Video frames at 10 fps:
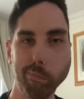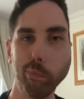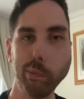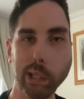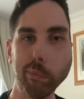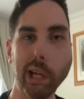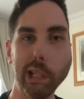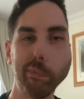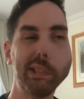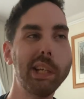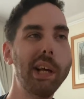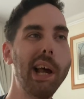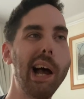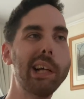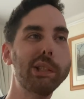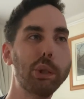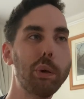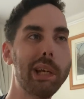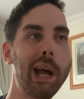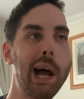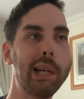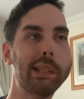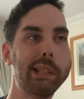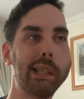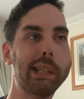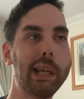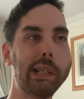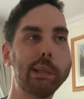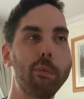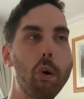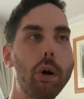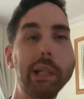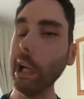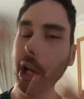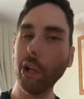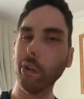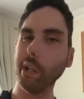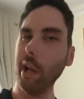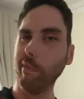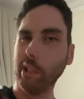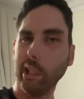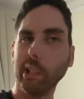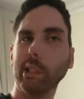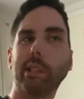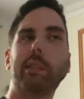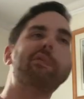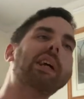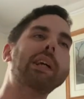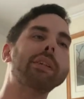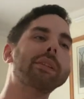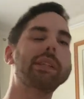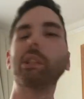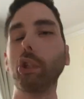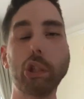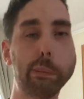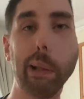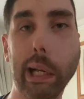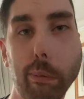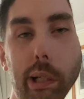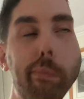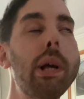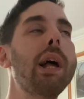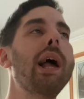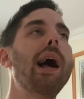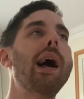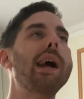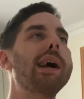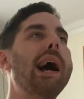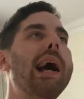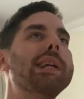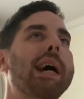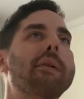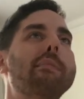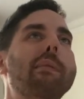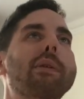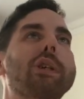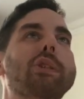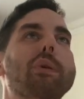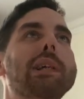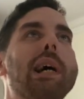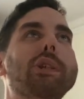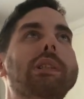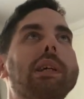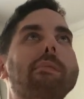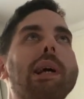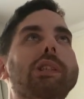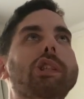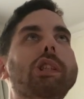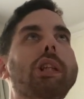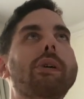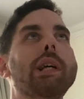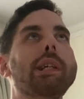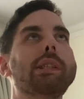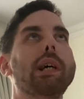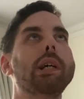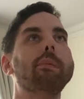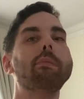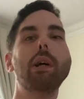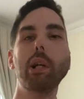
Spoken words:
sometimes, and Zoe and I see things more in color, and everything is fucking. It's not just black and white. And I remember Zoe and I used to like message each other at night time